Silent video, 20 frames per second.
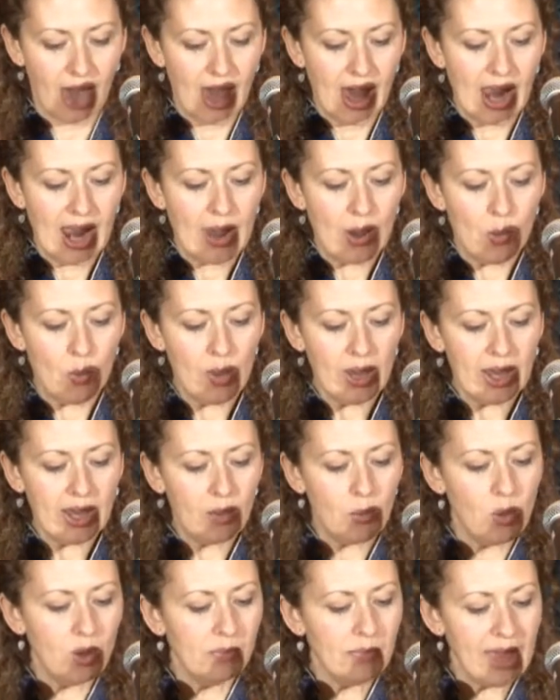We
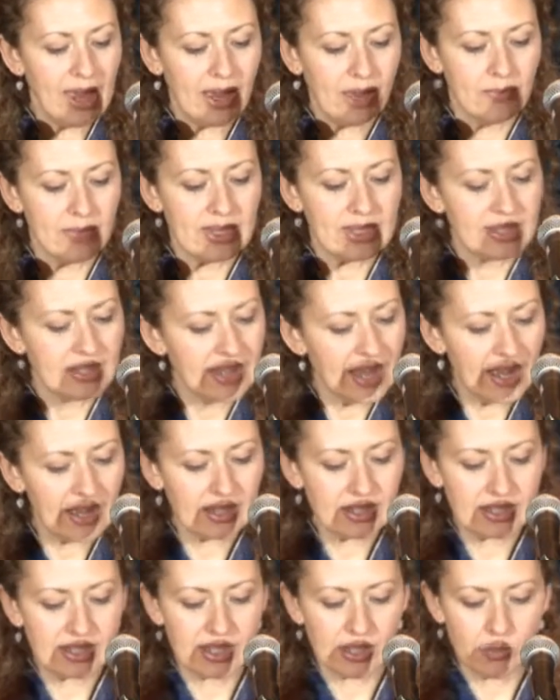will make mistakes
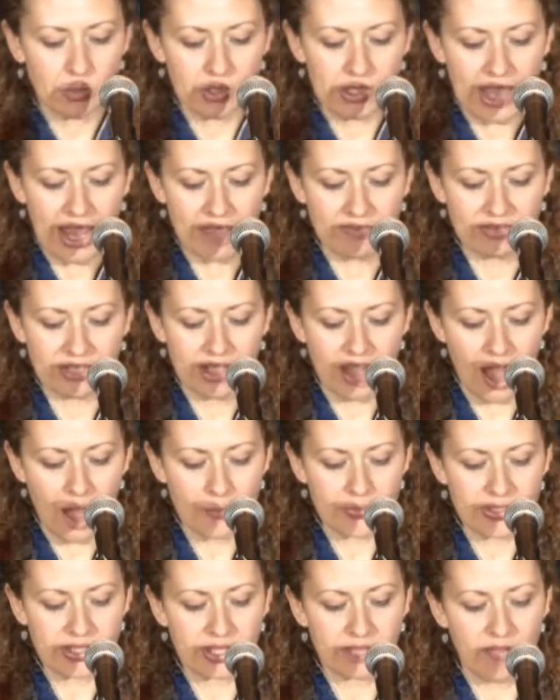and we'll have
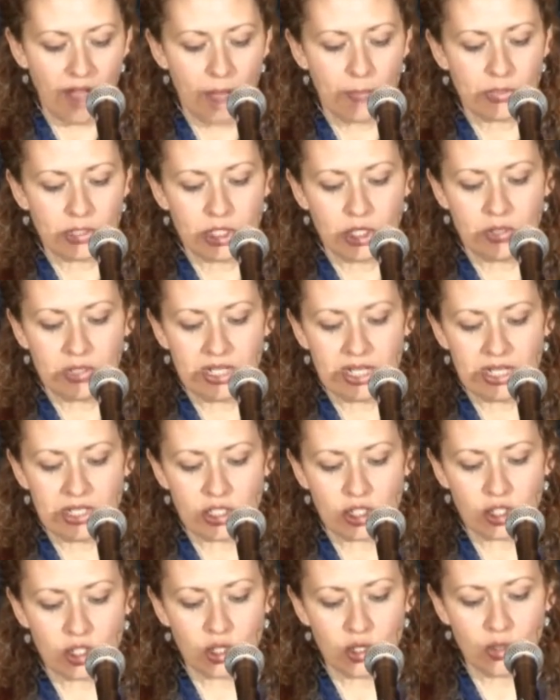lots of opportunities
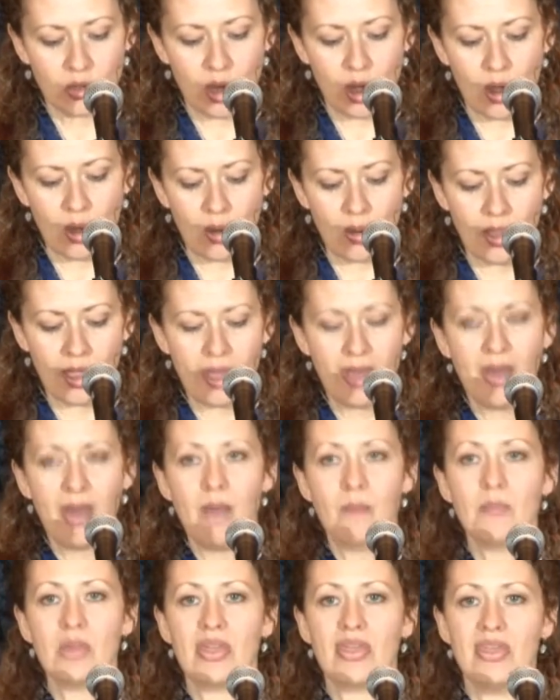to grow,
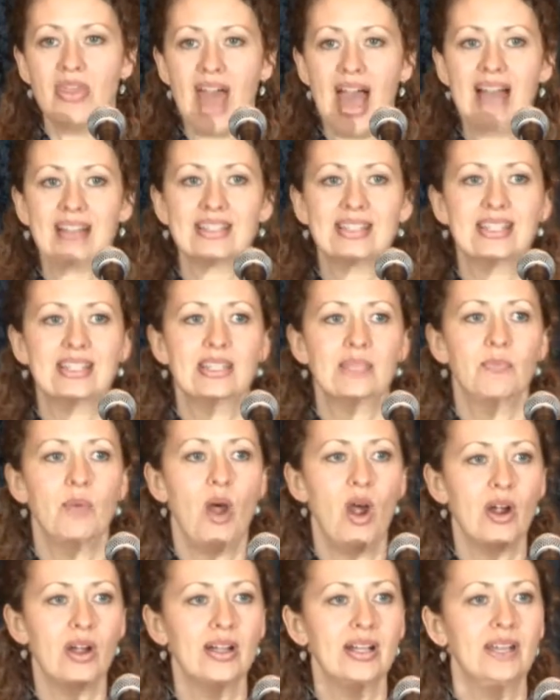but that's
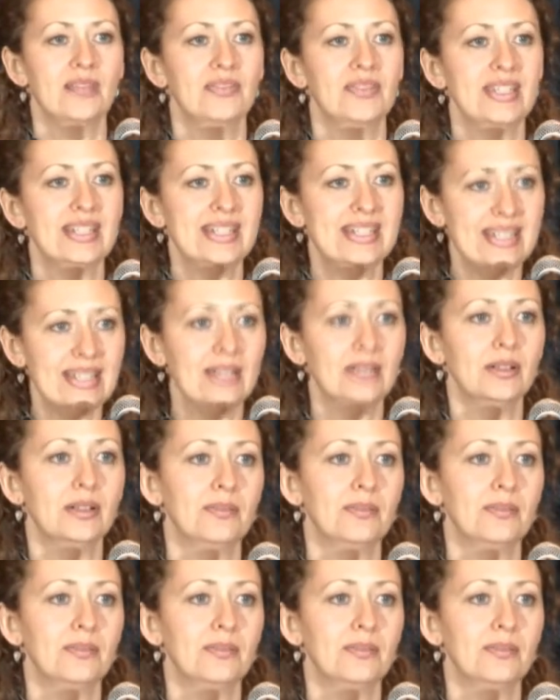part of the deal.